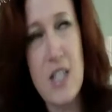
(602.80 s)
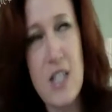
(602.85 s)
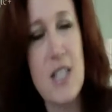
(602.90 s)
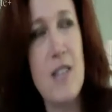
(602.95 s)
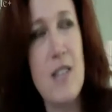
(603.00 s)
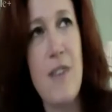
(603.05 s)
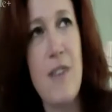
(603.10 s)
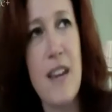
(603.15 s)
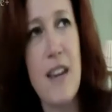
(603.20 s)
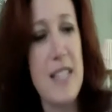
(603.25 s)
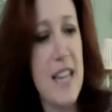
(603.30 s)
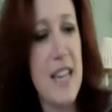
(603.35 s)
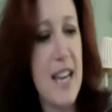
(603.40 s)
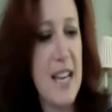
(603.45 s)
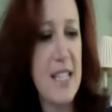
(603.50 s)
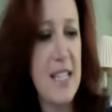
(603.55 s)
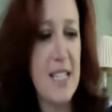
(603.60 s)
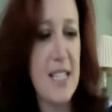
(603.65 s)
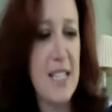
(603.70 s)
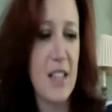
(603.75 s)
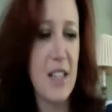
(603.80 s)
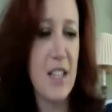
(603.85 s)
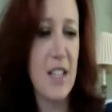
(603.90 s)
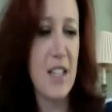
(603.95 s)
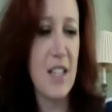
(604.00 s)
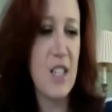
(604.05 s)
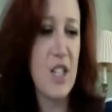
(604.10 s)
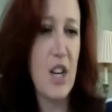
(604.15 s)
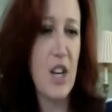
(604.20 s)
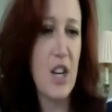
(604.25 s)
just a fantastic
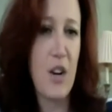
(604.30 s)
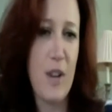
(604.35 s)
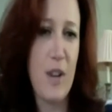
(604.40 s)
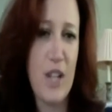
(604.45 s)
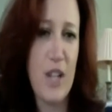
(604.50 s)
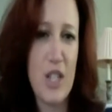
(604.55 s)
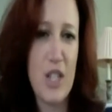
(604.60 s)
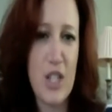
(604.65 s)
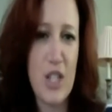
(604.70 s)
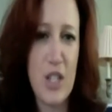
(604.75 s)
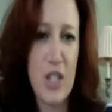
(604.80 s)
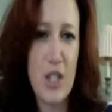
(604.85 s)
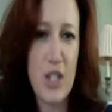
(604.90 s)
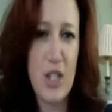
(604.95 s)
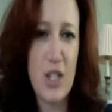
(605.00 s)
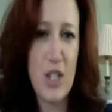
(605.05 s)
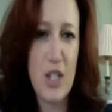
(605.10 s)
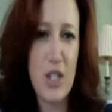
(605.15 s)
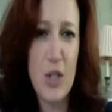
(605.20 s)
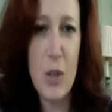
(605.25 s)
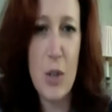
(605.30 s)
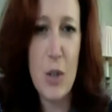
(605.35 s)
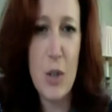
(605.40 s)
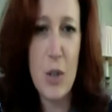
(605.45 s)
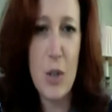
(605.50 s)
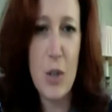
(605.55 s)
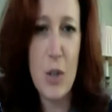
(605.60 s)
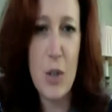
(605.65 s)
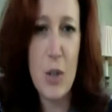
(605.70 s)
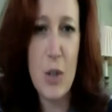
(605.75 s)
lead generation
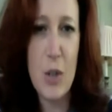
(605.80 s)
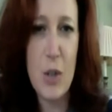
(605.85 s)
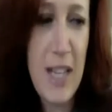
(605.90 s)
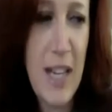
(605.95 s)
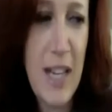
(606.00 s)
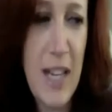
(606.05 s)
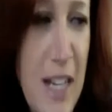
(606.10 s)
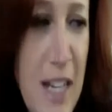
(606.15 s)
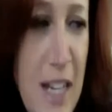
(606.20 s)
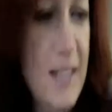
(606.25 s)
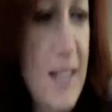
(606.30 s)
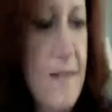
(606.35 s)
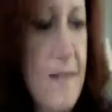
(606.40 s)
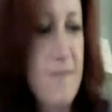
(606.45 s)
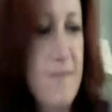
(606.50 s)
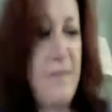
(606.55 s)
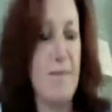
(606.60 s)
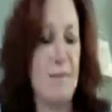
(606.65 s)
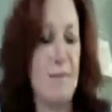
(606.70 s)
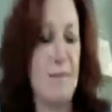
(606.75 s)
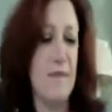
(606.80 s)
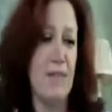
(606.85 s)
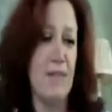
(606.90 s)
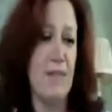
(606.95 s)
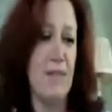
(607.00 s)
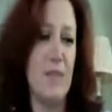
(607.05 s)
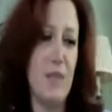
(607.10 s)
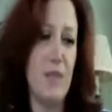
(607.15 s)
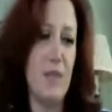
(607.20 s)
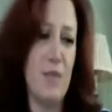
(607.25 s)
tool uh,
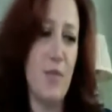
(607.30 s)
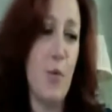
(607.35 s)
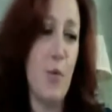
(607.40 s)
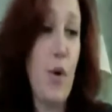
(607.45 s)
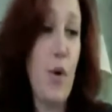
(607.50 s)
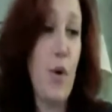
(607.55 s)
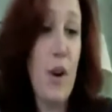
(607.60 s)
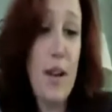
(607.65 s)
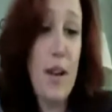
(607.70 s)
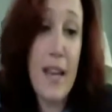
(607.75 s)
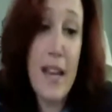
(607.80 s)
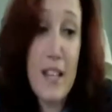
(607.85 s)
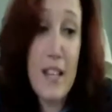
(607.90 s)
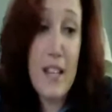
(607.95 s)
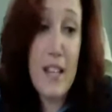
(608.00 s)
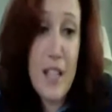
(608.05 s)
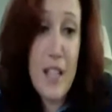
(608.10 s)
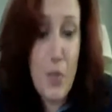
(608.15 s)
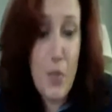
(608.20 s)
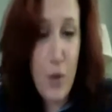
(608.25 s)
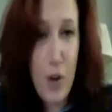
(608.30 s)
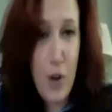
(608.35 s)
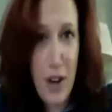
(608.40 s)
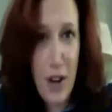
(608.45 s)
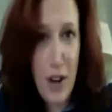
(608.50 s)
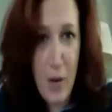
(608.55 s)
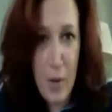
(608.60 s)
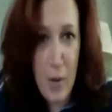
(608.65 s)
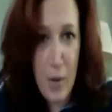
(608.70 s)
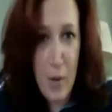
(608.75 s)
for getting leads for
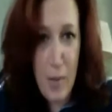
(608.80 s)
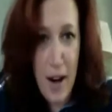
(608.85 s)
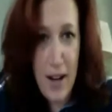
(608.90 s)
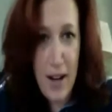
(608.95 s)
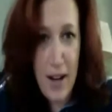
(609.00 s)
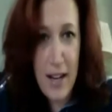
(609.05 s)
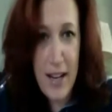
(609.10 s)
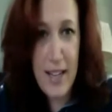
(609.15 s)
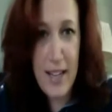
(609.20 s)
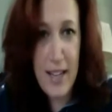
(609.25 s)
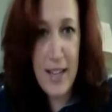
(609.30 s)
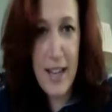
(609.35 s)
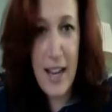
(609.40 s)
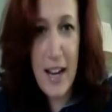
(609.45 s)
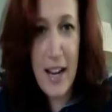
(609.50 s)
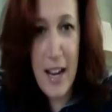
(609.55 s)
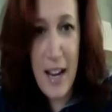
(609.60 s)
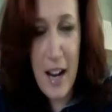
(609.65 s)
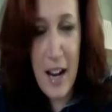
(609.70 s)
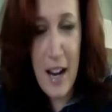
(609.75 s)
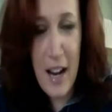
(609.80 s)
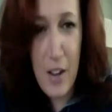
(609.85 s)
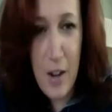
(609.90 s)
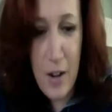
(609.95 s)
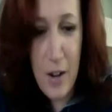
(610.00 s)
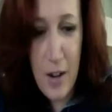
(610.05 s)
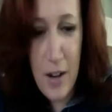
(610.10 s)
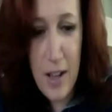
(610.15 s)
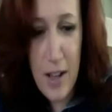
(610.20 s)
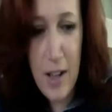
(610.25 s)
your network marketing and, and
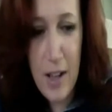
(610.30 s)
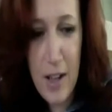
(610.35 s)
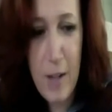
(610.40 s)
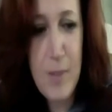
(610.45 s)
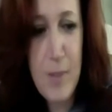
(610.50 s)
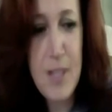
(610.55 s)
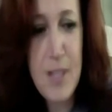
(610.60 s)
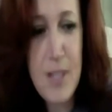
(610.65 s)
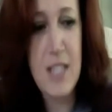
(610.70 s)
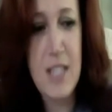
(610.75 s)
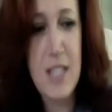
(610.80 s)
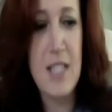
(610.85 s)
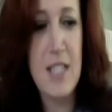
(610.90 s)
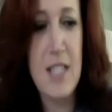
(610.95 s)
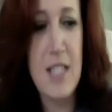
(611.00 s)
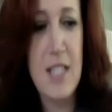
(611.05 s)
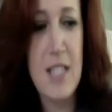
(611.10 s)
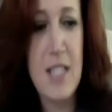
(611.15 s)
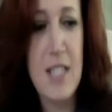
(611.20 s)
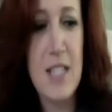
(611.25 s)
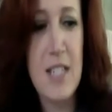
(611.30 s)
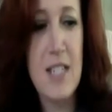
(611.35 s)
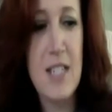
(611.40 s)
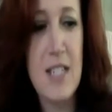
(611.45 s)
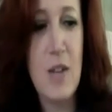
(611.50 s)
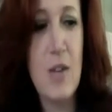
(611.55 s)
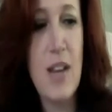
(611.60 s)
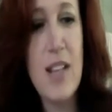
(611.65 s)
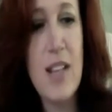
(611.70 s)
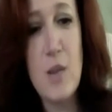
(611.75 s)
other uh, businesses.
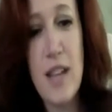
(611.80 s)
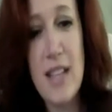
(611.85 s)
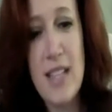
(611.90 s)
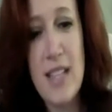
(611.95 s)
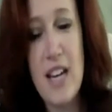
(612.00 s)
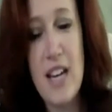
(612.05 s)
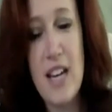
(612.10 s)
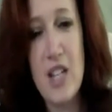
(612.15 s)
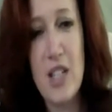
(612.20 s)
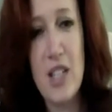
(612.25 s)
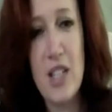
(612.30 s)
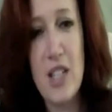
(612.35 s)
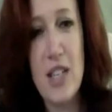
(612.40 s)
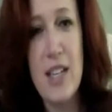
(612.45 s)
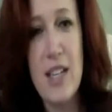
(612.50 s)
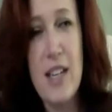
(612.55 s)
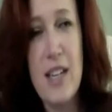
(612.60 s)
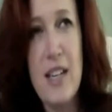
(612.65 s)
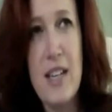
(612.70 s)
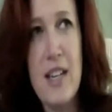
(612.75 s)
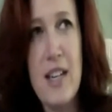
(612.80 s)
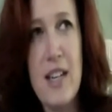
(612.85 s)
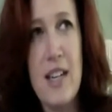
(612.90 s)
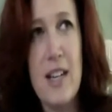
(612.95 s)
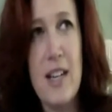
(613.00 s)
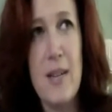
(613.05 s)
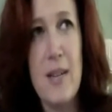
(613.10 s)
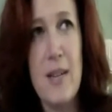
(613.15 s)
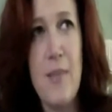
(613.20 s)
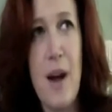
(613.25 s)
So that's what that's actually.
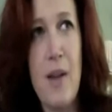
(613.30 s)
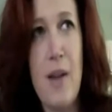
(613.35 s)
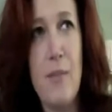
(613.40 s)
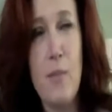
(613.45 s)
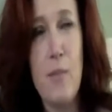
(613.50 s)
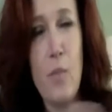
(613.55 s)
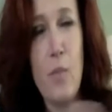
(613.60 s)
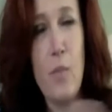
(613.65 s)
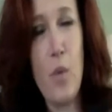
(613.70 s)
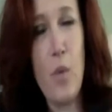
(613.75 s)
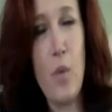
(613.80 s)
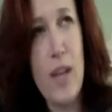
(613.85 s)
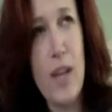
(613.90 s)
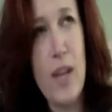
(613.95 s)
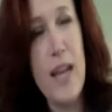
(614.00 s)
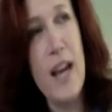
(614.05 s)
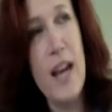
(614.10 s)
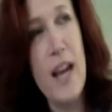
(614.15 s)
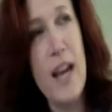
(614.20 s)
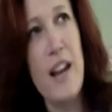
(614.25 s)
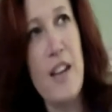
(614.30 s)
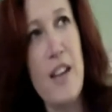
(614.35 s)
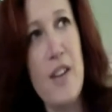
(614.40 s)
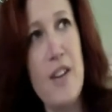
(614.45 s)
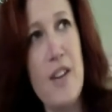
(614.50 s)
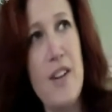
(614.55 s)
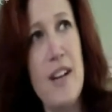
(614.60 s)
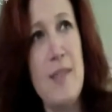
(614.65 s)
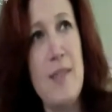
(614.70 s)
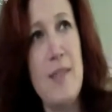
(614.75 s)
Um, I'm working on
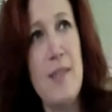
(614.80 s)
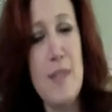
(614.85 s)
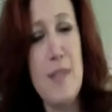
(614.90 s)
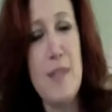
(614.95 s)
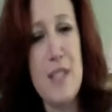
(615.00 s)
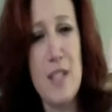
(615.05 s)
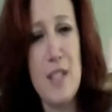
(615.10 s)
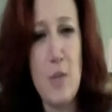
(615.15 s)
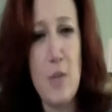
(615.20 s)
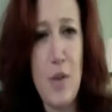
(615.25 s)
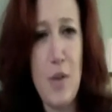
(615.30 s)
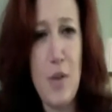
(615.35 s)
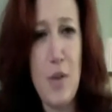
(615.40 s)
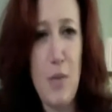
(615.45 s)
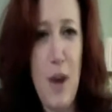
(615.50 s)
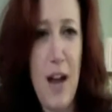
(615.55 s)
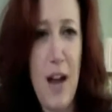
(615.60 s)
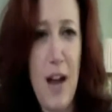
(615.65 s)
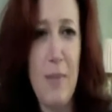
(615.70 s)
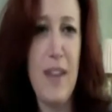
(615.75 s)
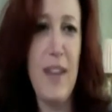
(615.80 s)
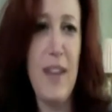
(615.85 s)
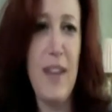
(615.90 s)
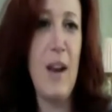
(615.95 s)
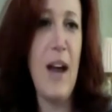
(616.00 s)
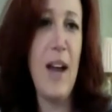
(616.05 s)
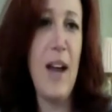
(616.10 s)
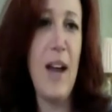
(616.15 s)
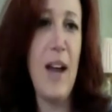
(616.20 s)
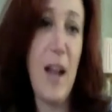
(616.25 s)
another uh, business with Rob, and
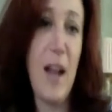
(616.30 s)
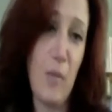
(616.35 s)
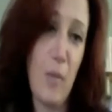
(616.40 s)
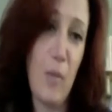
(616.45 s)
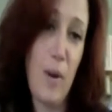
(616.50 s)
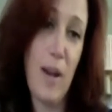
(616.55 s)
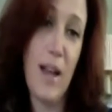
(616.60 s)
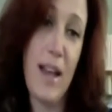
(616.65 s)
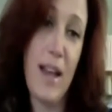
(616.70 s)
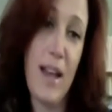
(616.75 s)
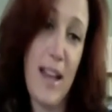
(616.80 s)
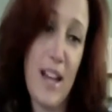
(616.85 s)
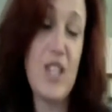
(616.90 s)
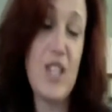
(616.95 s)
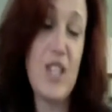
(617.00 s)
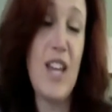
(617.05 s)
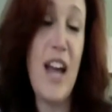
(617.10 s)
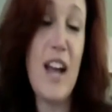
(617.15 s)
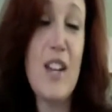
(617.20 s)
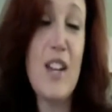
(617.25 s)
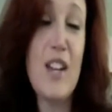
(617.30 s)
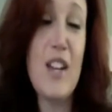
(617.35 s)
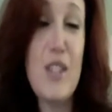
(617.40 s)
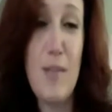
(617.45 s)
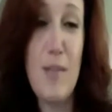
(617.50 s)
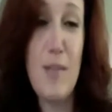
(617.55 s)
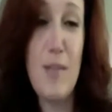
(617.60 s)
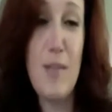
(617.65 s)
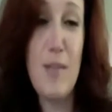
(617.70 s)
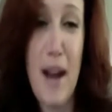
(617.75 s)
then I got actually
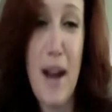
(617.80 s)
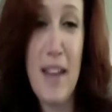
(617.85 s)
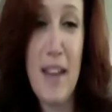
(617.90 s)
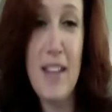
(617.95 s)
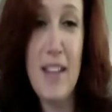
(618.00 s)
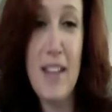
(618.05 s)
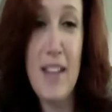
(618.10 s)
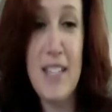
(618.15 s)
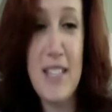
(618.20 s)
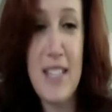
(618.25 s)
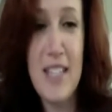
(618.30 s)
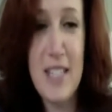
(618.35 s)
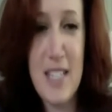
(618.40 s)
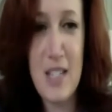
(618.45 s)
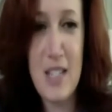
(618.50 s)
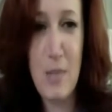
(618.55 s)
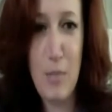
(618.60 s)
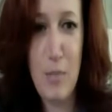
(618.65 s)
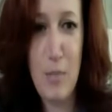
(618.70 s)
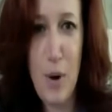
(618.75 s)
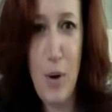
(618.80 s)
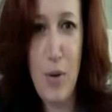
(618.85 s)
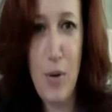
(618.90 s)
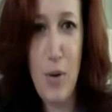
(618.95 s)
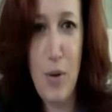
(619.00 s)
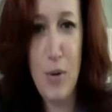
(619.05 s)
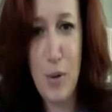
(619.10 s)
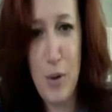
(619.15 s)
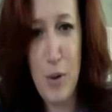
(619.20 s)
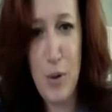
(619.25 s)
entered my lead, lead system
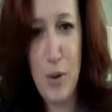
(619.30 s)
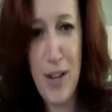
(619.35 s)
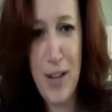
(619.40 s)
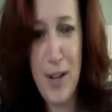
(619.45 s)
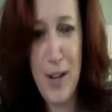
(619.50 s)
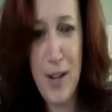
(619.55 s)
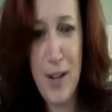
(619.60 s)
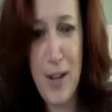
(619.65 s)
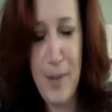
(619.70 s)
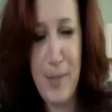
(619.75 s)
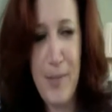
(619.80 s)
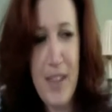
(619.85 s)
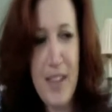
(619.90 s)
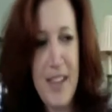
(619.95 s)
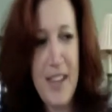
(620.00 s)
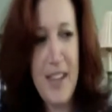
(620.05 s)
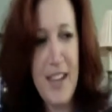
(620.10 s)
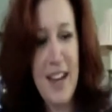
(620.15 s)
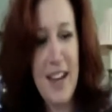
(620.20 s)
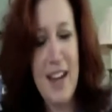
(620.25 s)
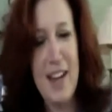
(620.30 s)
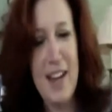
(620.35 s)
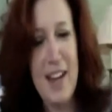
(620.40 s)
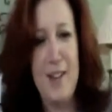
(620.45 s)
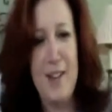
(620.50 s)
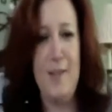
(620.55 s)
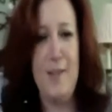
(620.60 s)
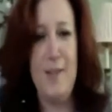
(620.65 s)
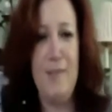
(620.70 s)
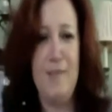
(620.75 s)
pro through him,
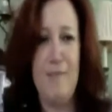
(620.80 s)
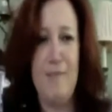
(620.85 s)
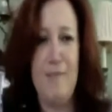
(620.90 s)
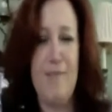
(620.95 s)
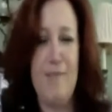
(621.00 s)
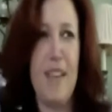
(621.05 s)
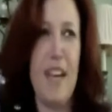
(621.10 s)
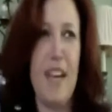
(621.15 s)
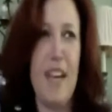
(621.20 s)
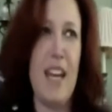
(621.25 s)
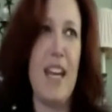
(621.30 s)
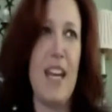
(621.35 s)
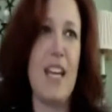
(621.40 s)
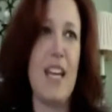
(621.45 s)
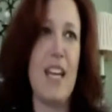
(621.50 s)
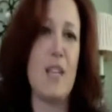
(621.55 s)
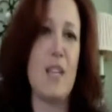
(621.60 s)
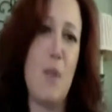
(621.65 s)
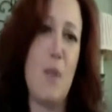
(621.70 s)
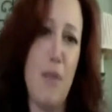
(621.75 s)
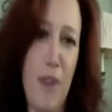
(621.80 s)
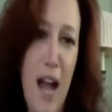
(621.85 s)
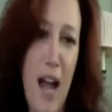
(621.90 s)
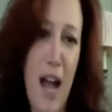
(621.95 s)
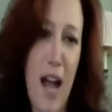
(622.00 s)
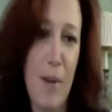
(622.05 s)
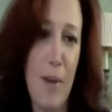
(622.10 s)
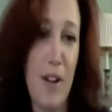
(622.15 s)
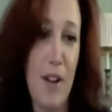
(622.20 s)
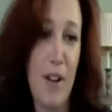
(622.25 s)
um, and it has been
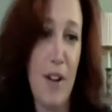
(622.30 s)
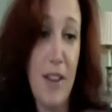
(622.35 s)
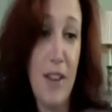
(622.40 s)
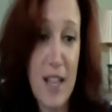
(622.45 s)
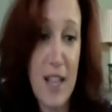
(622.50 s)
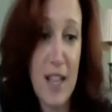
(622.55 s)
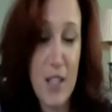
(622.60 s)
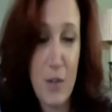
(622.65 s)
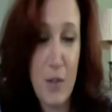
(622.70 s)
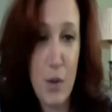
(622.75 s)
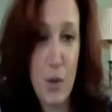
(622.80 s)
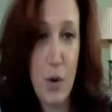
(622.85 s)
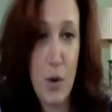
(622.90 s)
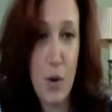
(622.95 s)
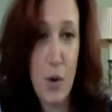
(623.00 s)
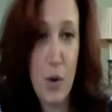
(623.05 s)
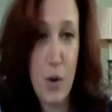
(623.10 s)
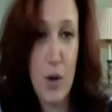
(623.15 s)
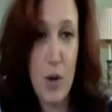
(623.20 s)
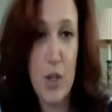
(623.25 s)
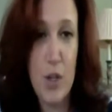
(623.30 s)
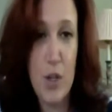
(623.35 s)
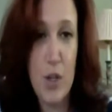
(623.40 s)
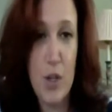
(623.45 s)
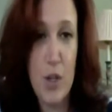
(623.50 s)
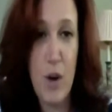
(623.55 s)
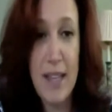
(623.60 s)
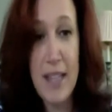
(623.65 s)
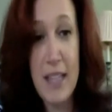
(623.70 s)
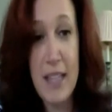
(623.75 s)
phenomenal. And that's of course
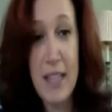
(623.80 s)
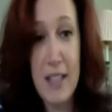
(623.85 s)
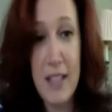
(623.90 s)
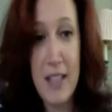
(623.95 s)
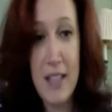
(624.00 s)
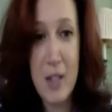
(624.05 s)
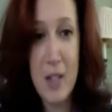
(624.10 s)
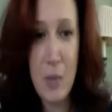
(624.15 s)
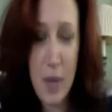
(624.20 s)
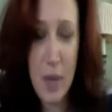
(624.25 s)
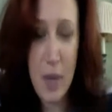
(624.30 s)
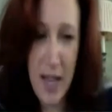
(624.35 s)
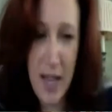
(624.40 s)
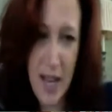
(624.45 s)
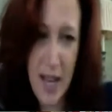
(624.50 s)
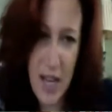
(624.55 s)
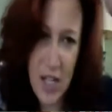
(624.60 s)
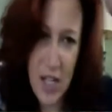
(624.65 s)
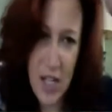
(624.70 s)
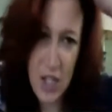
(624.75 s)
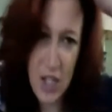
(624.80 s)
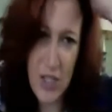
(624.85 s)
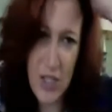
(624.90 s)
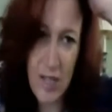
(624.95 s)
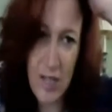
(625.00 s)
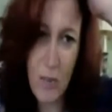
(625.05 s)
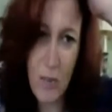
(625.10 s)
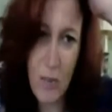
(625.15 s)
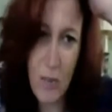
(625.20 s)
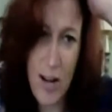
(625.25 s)
where I met Leland. We
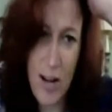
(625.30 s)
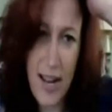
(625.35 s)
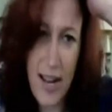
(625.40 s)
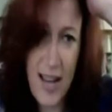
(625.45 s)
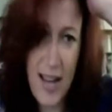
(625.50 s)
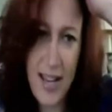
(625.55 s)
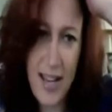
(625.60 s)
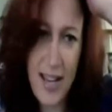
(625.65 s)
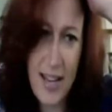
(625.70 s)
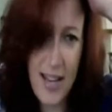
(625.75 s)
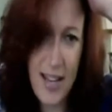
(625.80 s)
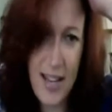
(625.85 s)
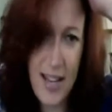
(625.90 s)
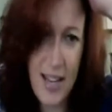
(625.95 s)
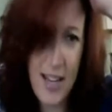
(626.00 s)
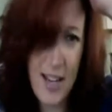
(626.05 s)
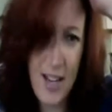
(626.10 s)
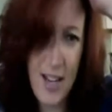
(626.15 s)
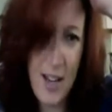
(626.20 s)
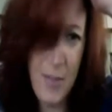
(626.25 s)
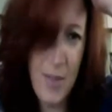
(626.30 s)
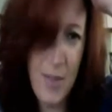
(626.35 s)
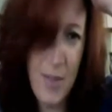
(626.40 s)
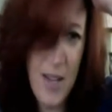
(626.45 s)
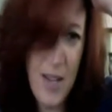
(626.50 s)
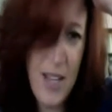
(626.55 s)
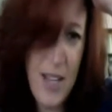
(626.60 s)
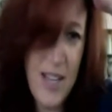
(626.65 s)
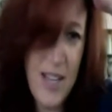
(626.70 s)
actually went ahead and, um,